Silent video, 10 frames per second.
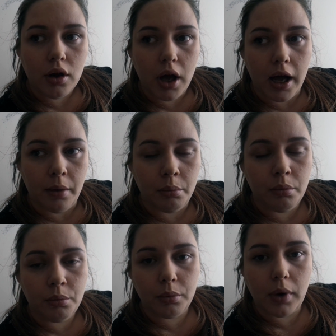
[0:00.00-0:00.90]

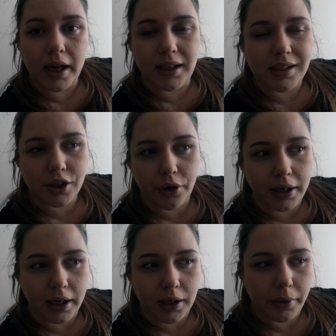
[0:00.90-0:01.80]
I need to go
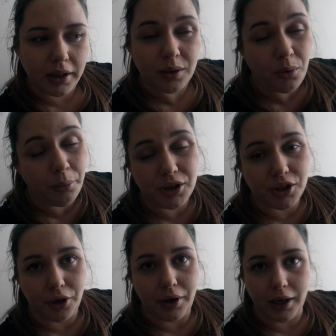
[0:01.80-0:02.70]
in anyway. They want me to
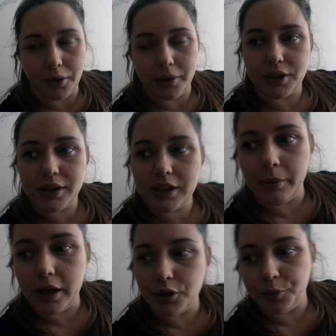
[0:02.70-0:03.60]
go in anyway just to
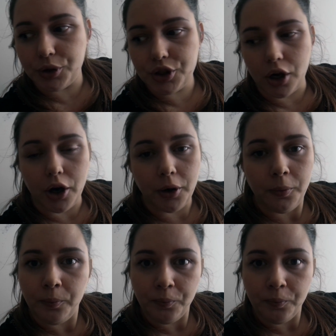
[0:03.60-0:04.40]
make double sure.